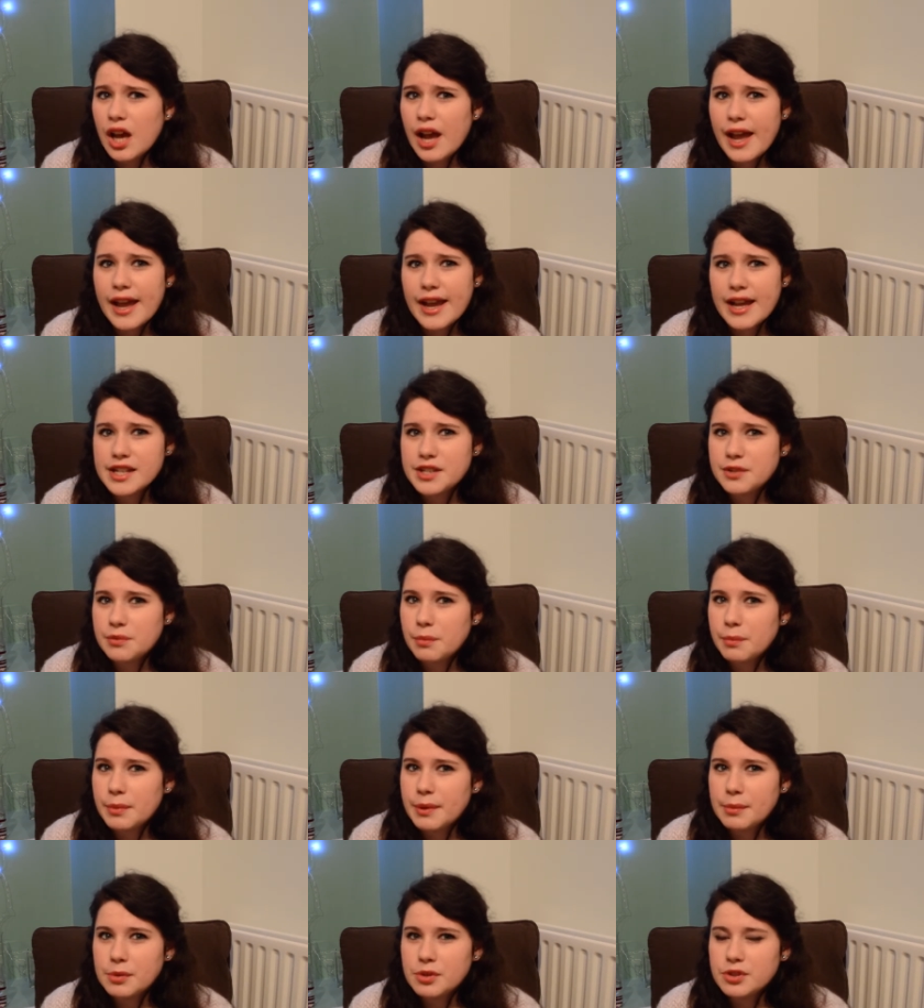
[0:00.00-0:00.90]
I hate it when
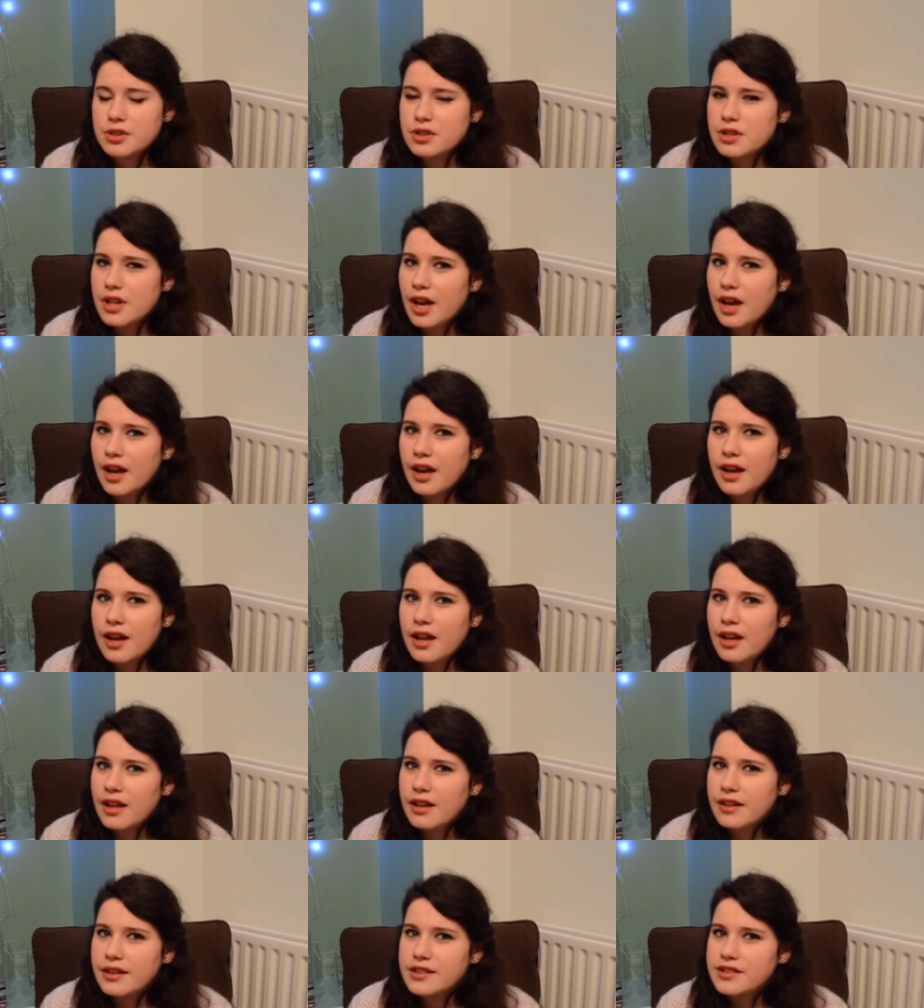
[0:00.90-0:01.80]
people do that.
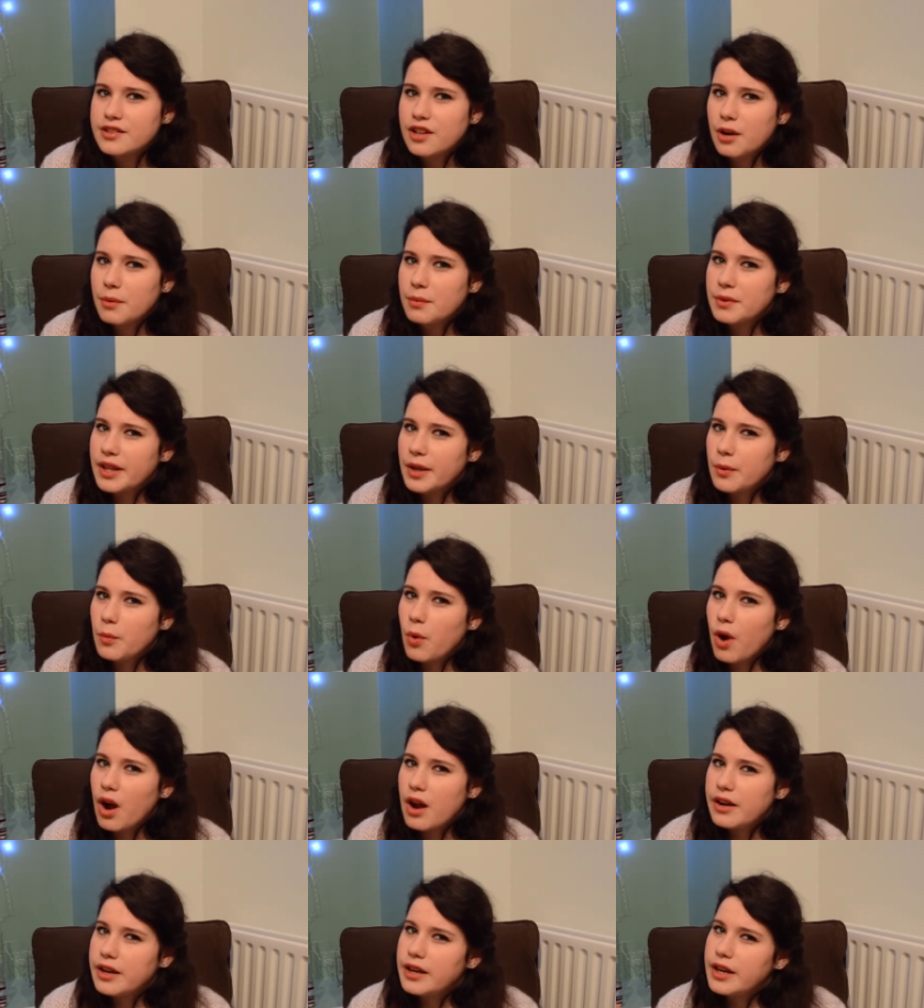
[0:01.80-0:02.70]
They start with like
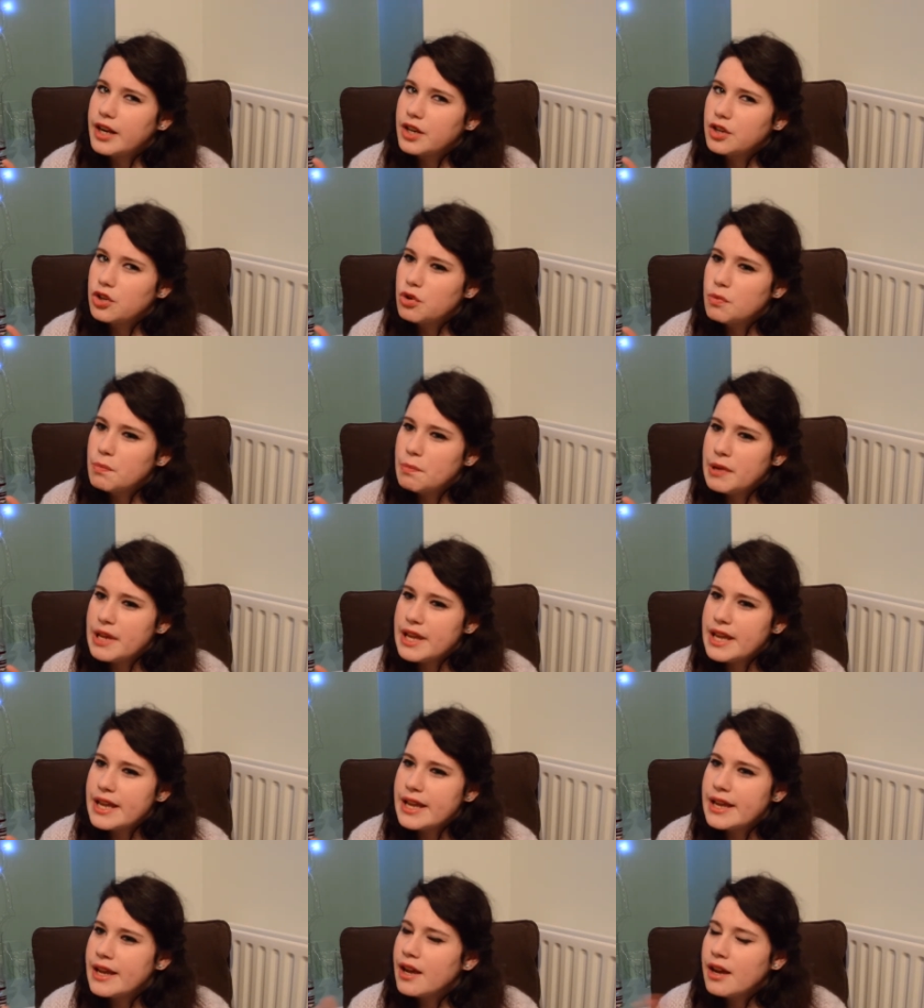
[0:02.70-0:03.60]
one and then go
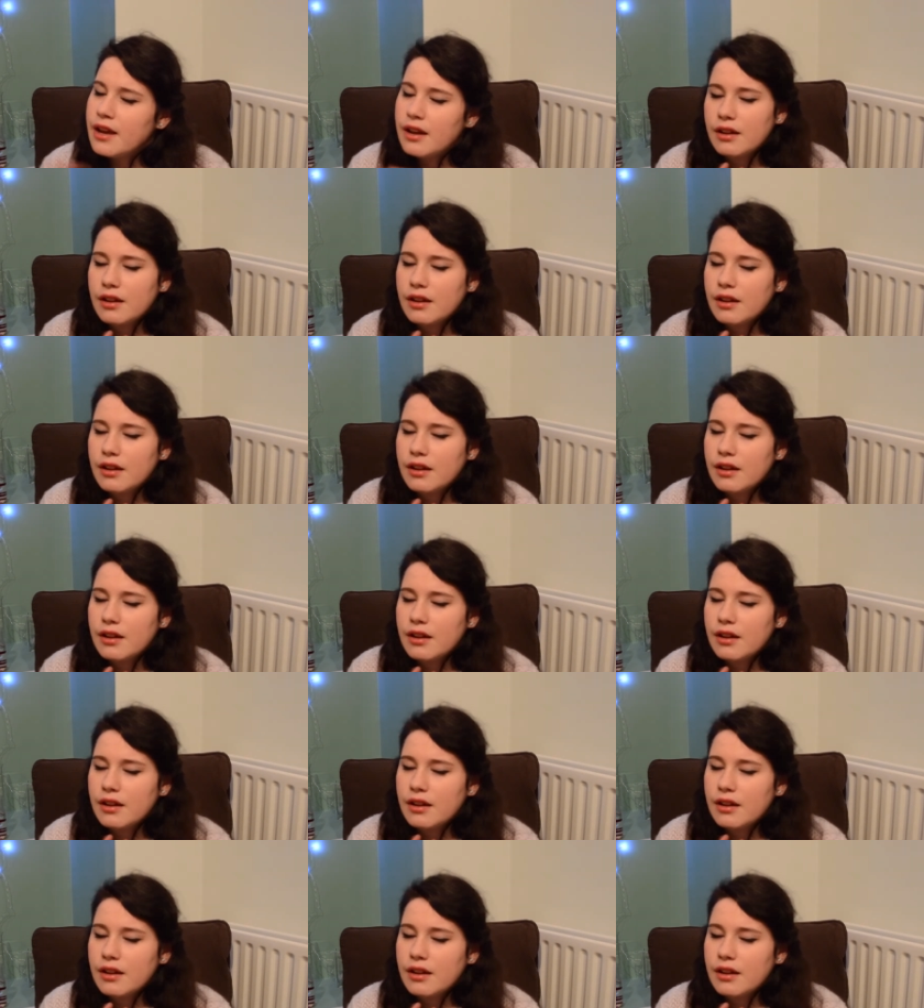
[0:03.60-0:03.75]
B.